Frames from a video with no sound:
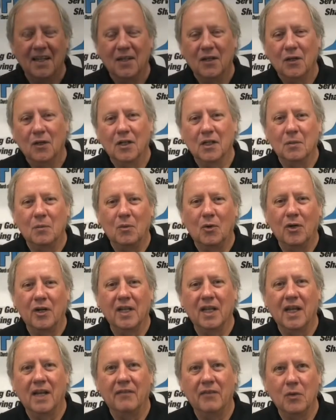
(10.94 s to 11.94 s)
Well, good
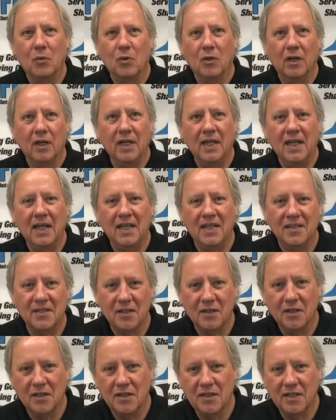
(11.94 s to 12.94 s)
morning, everyone. It's
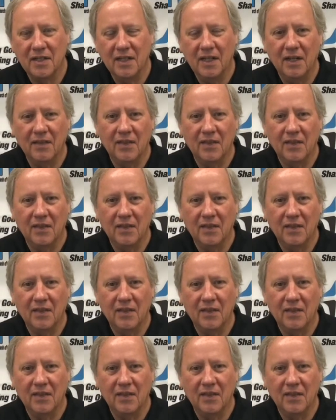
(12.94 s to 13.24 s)
good to see you.